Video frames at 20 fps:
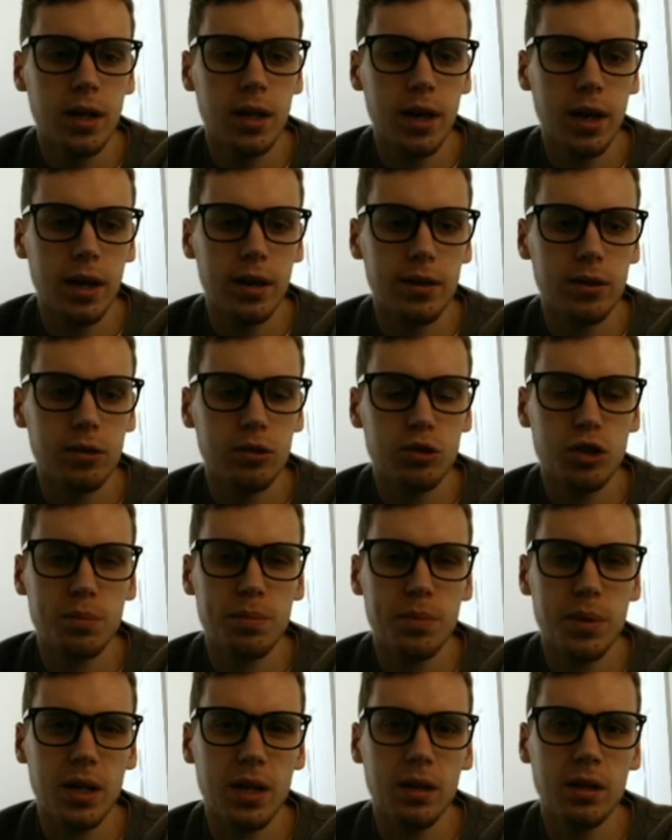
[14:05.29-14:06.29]
And this
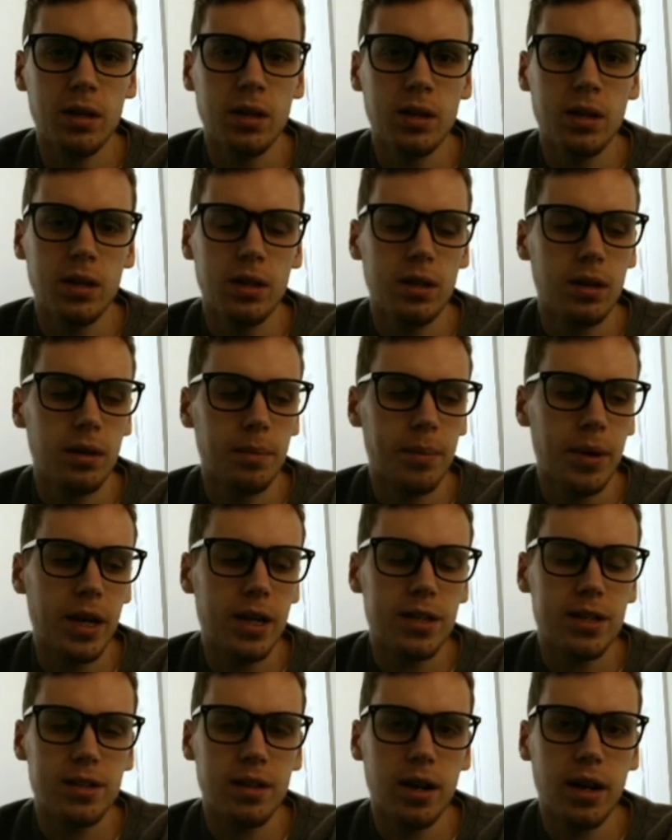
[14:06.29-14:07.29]
should be
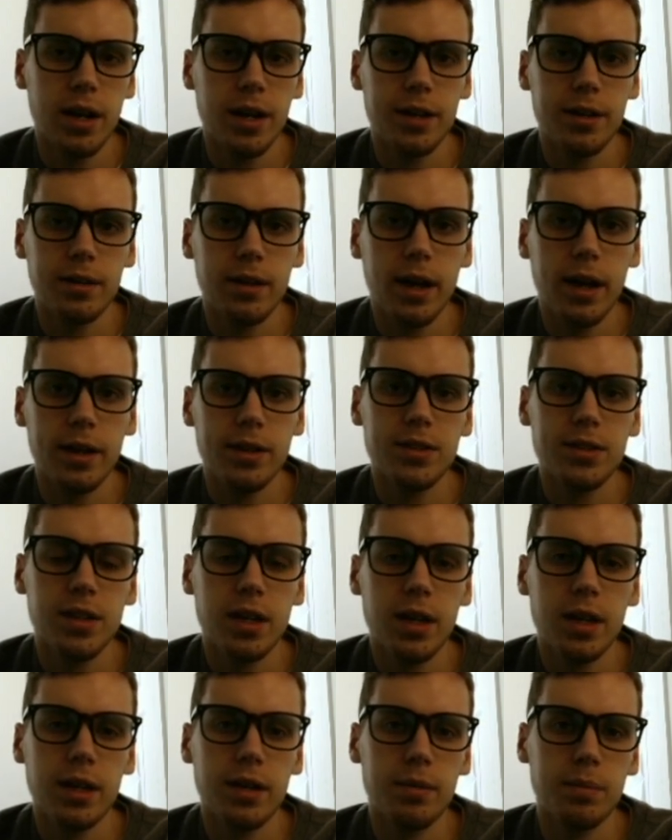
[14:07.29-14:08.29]
based on, I'd
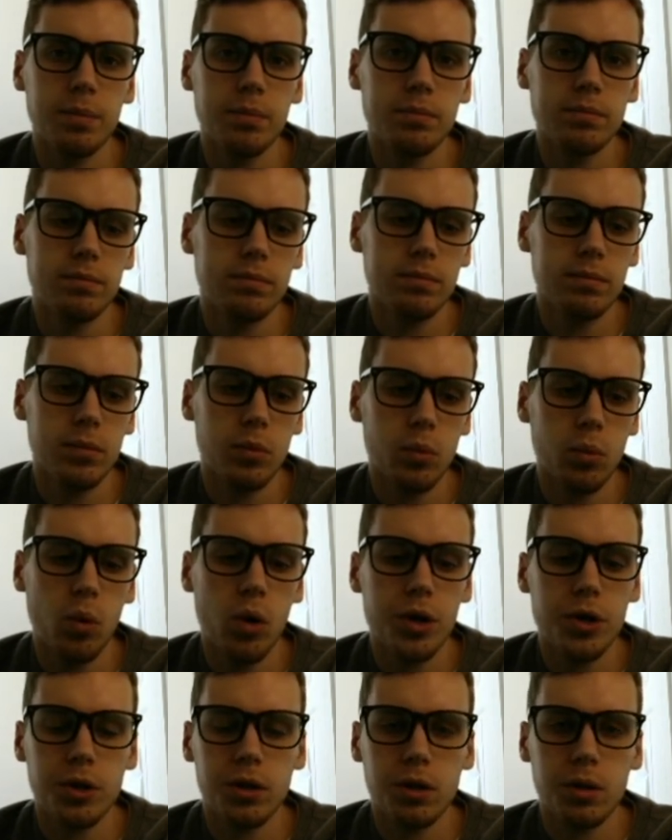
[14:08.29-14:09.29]
say,
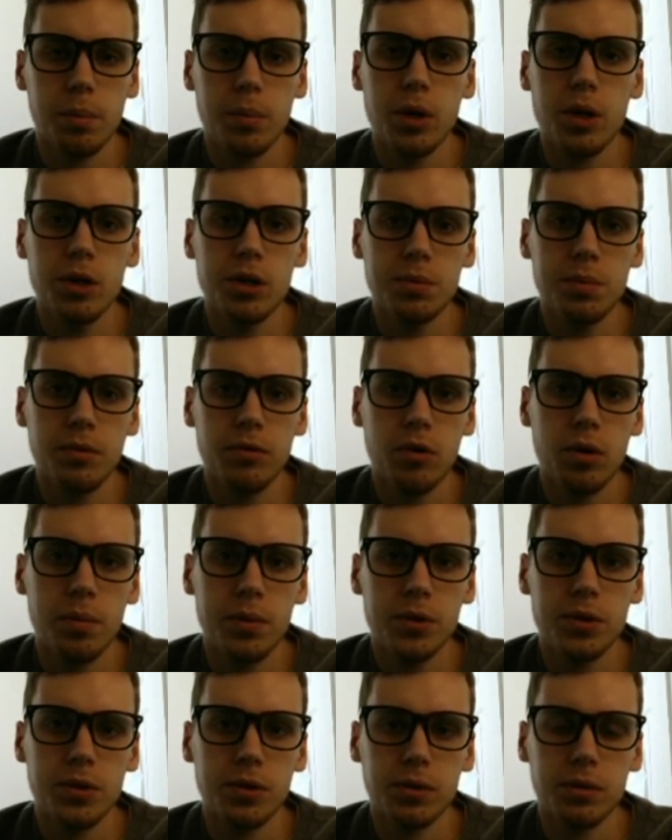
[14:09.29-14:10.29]
one, your computer's
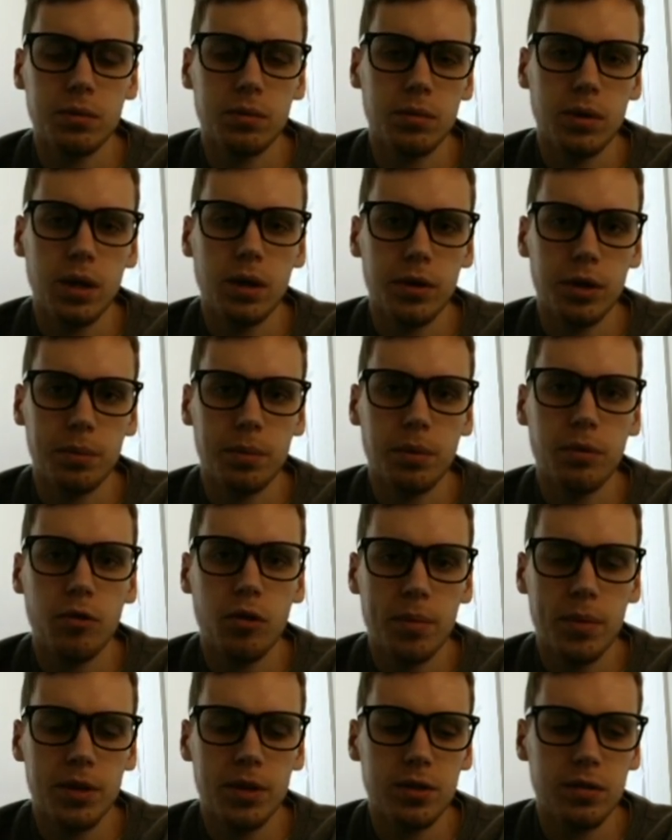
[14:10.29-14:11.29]
performance, your
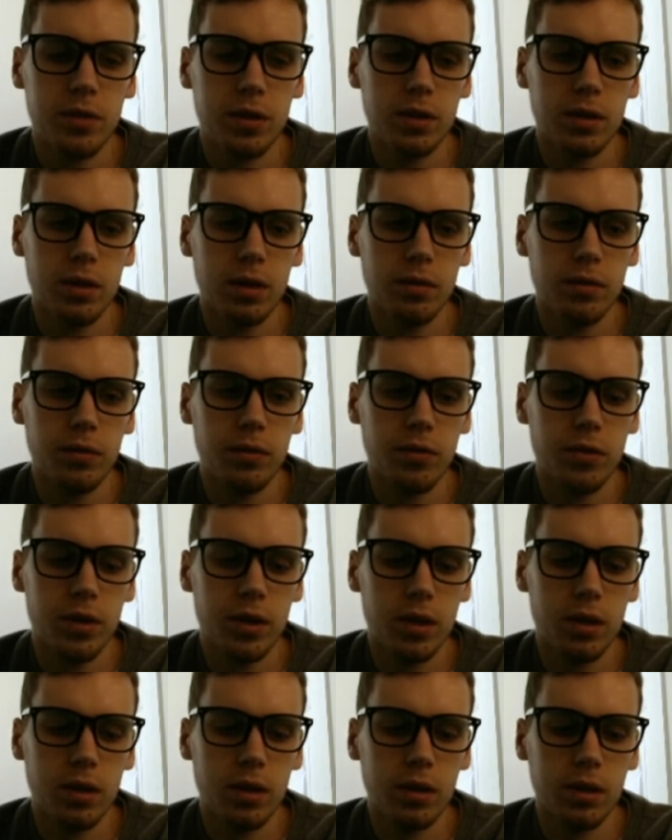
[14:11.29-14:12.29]
performance of
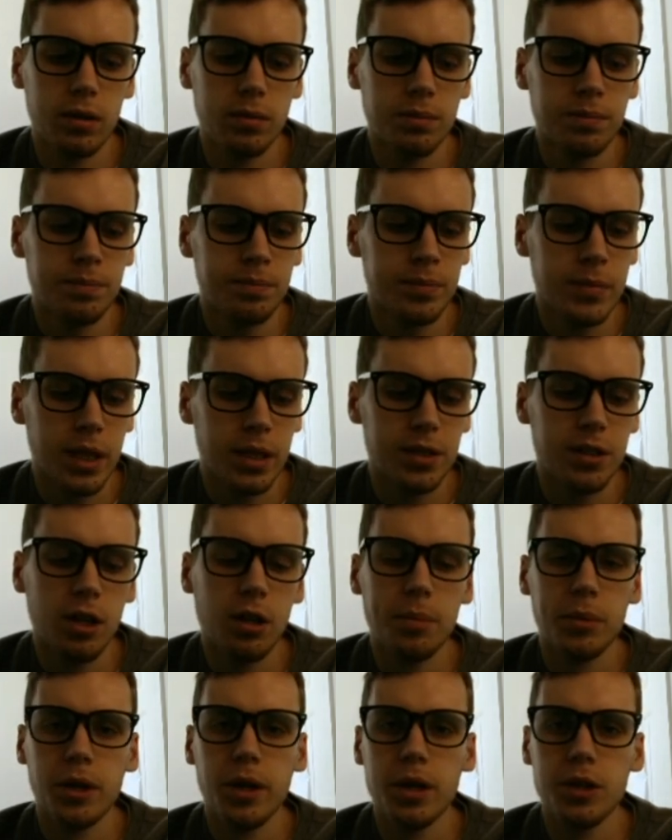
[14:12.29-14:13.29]
the Excel
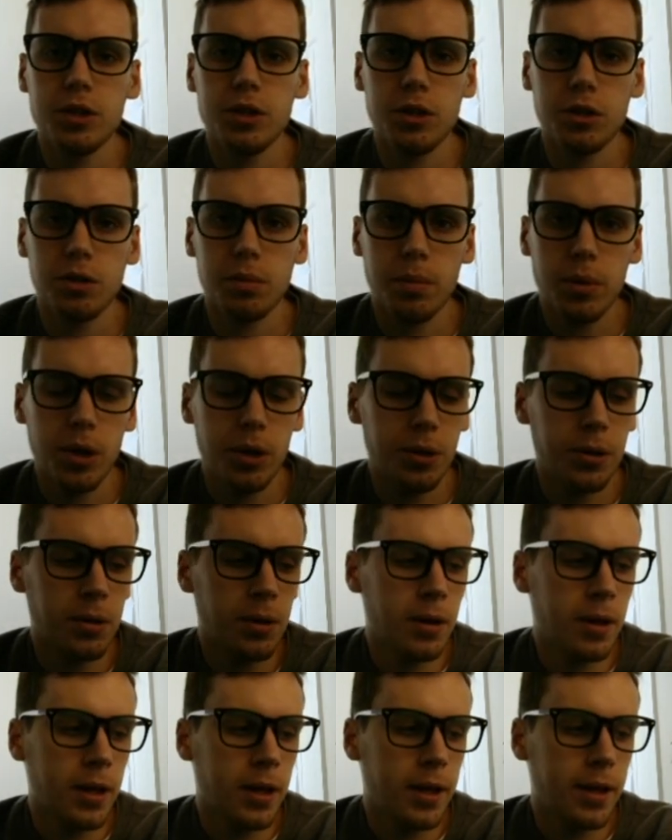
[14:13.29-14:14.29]
application, your
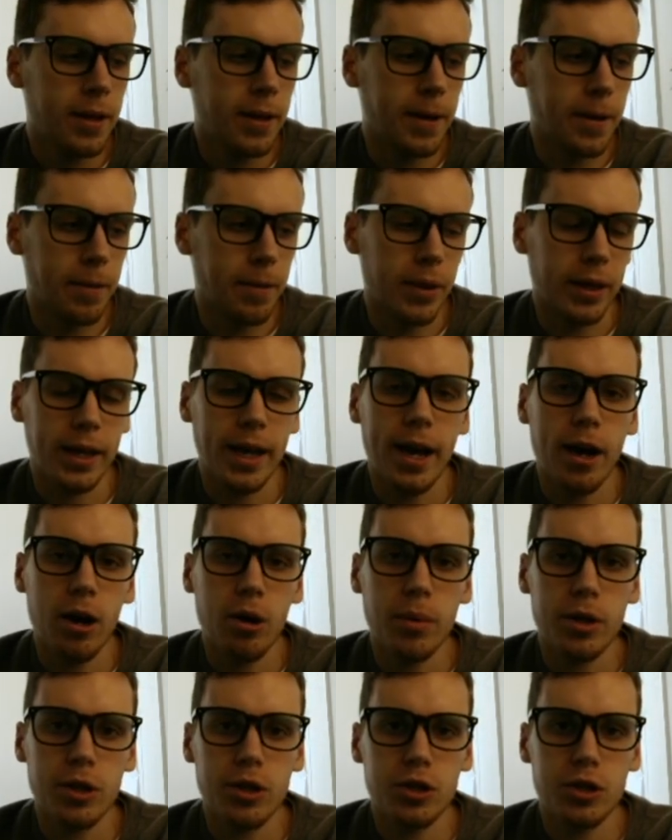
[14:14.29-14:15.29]
computer, like how
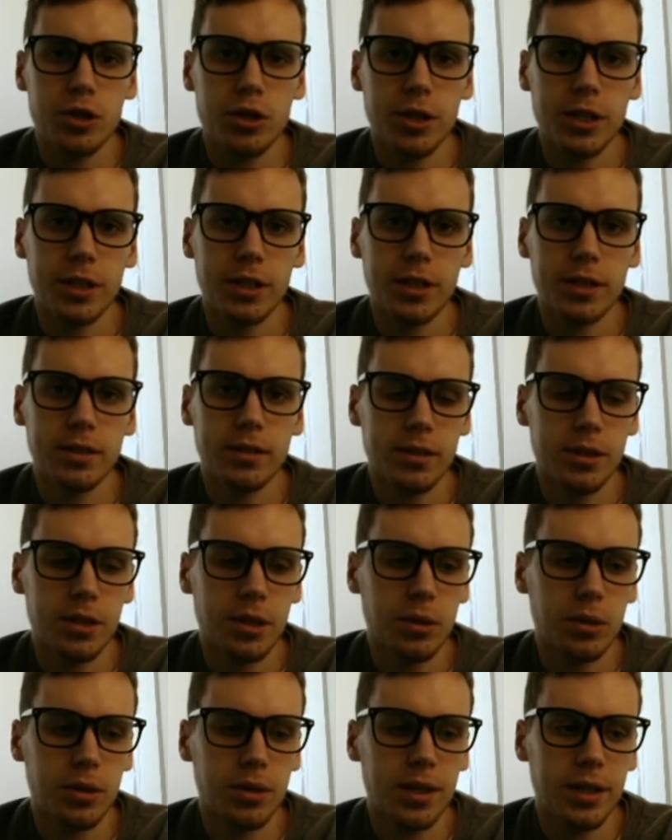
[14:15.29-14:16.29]
much
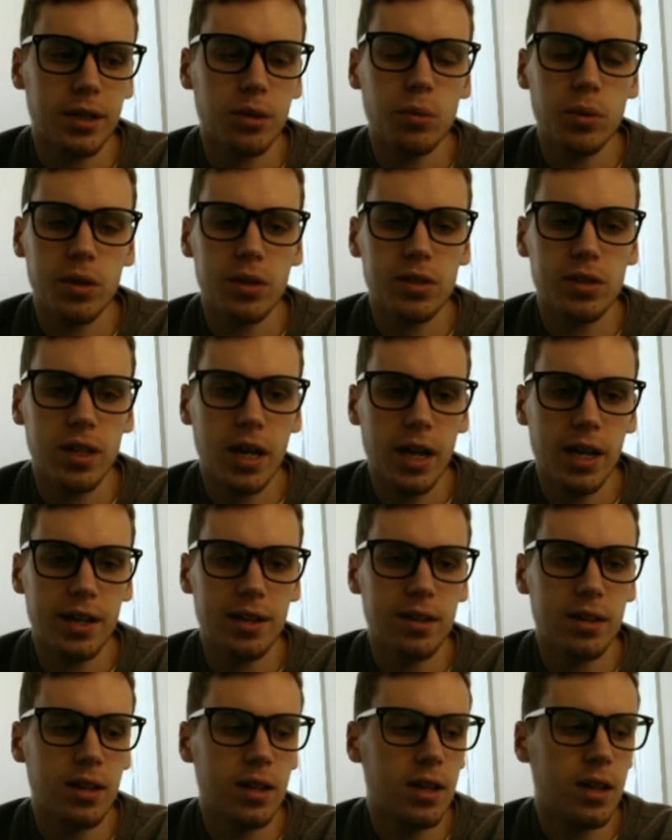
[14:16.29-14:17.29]
it can
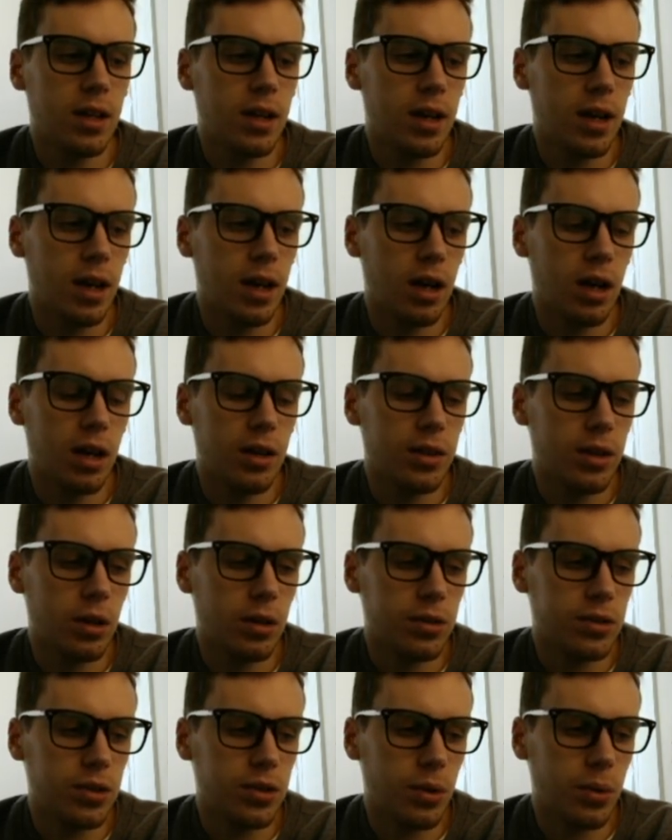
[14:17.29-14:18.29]
withstand, and then
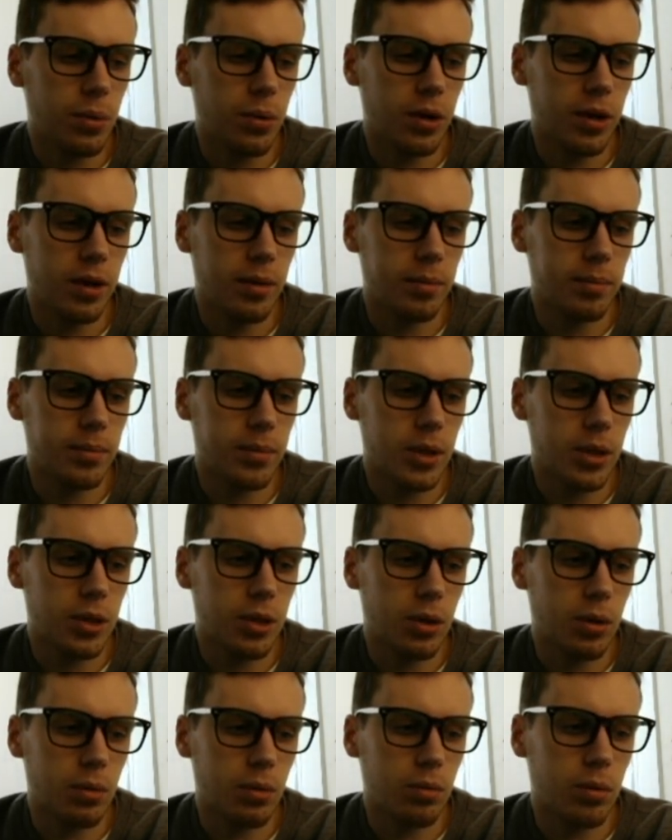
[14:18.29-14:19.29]
also
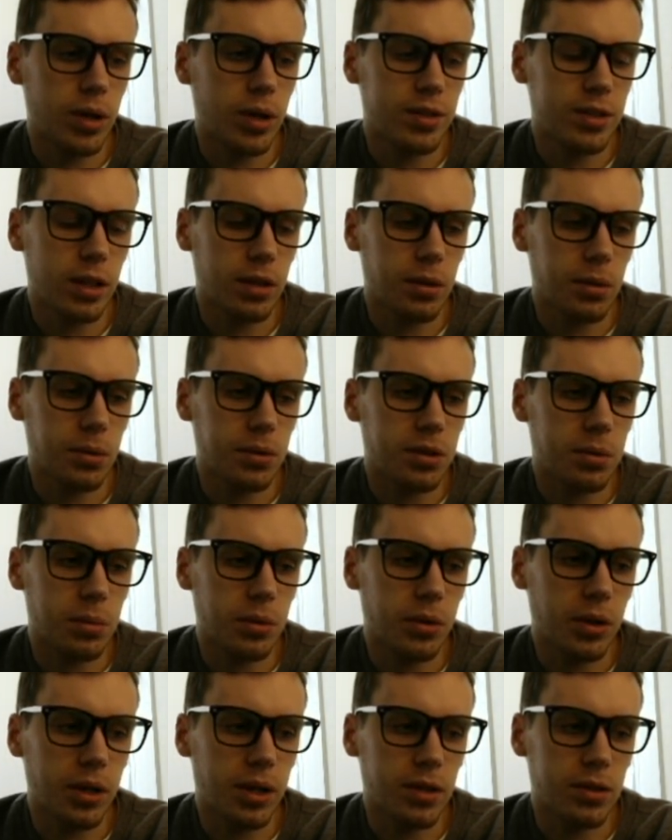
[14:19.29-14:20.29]
what exactly you're
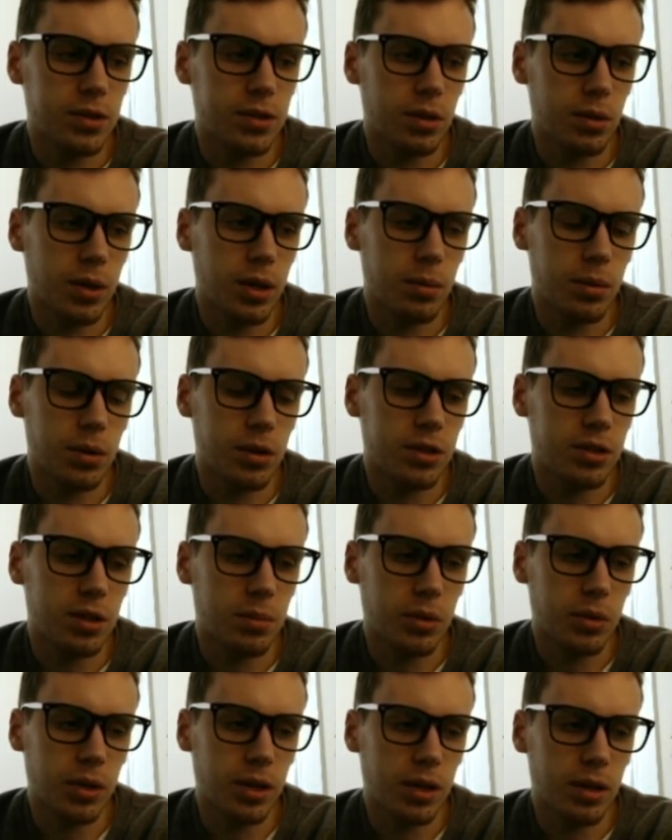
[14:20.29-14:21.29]
simulating. So here we're just
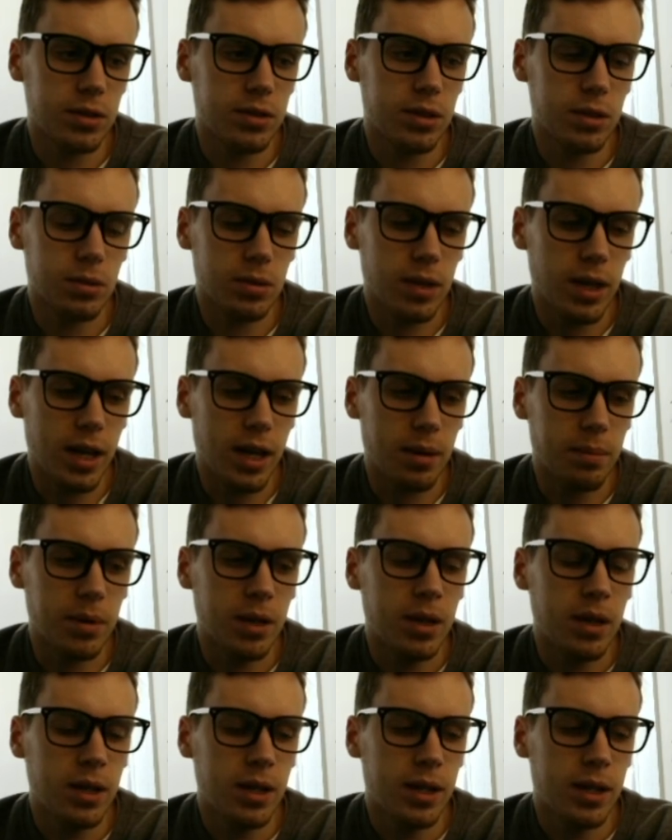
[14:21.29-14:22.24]
simulating a single game.